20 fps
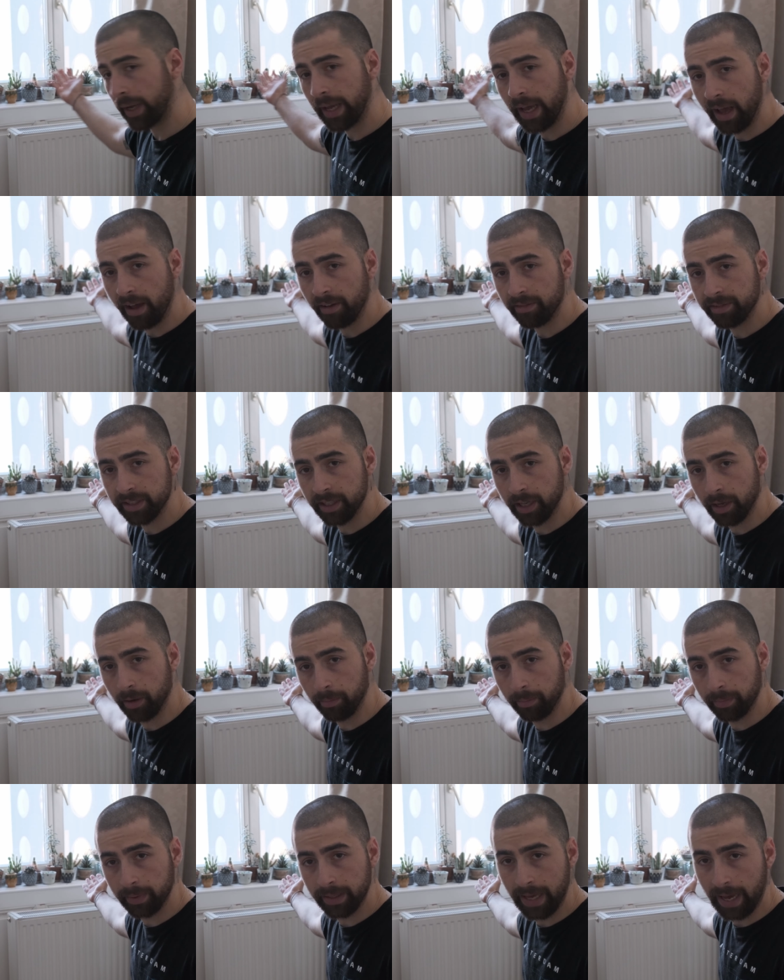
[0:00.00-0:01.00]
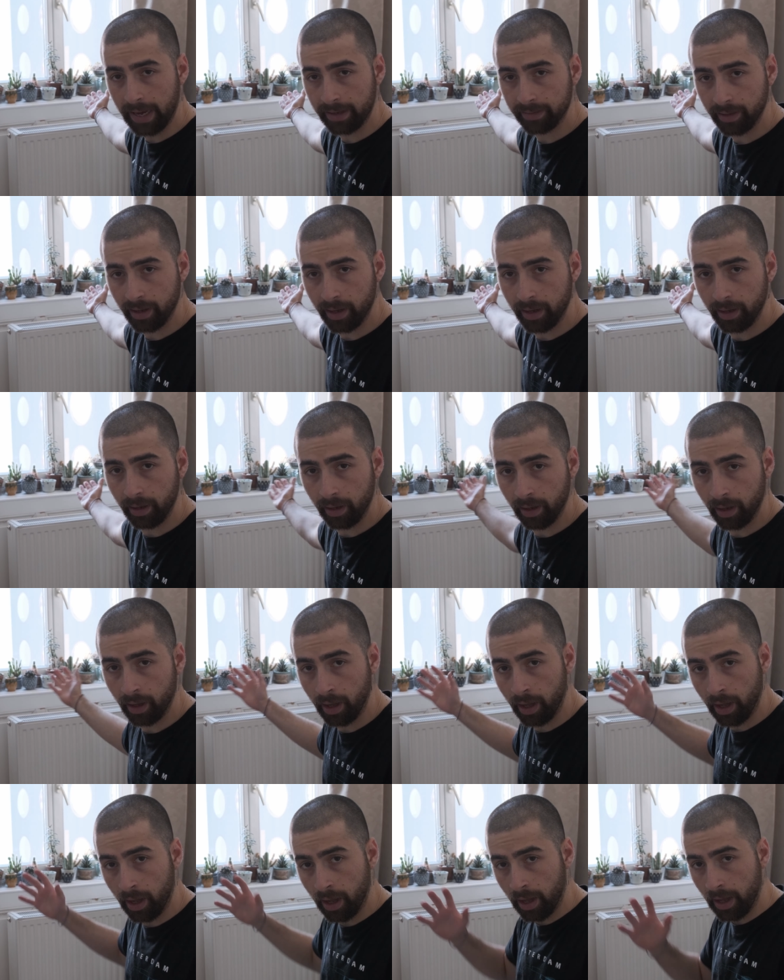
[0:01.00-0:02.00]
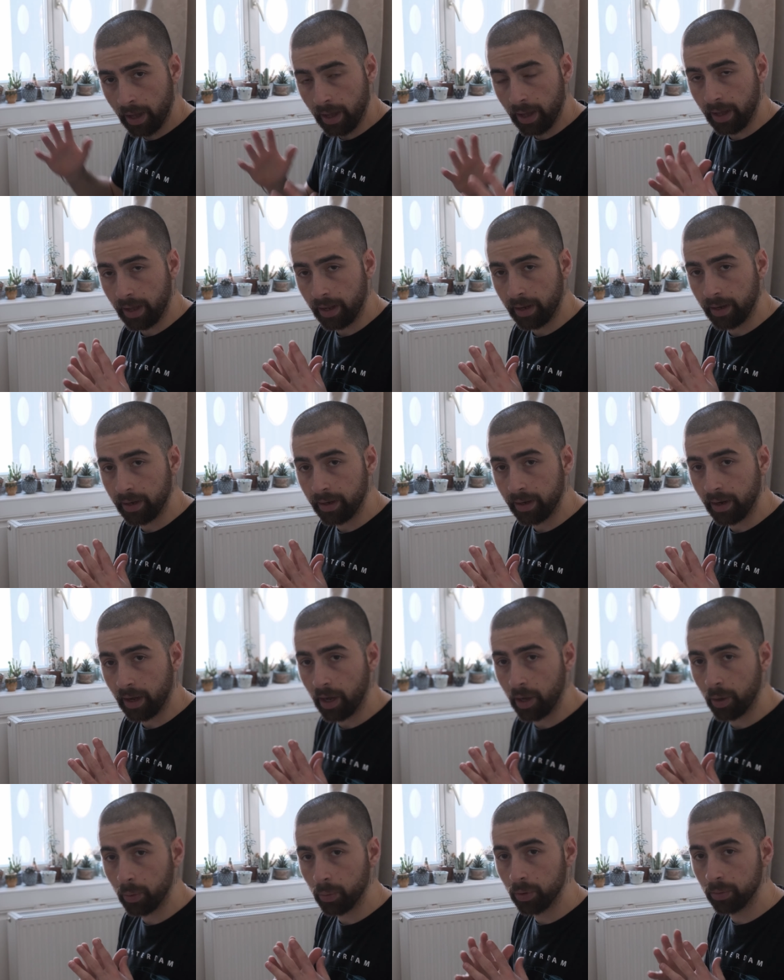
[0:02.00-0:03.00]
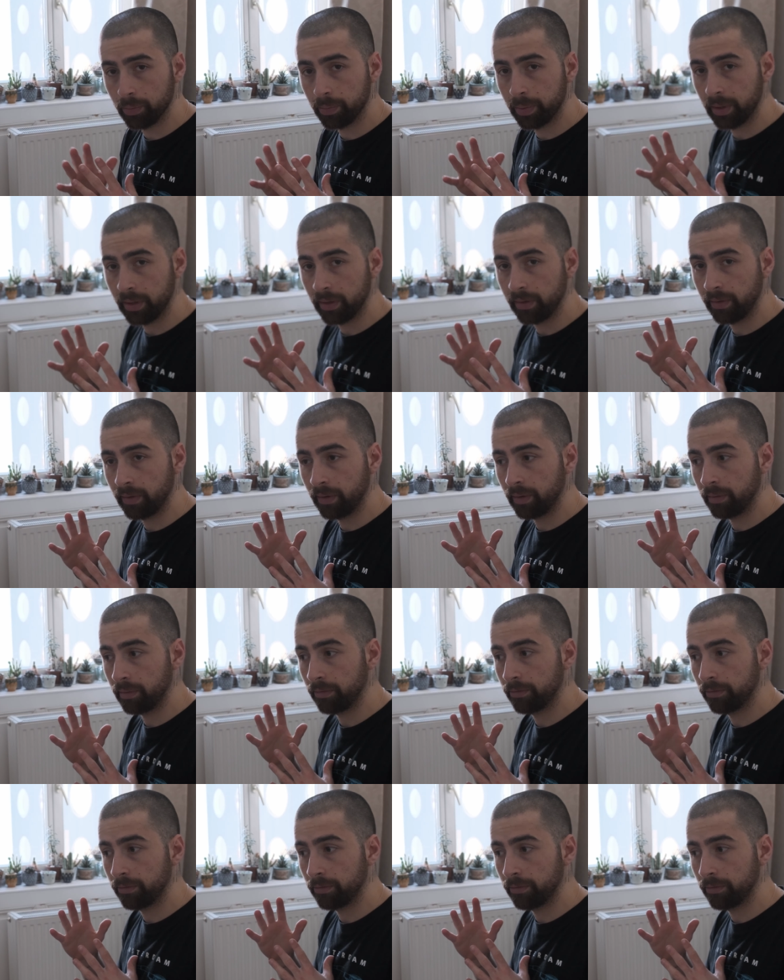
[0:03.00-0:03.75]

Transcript: have some cacti, and I will be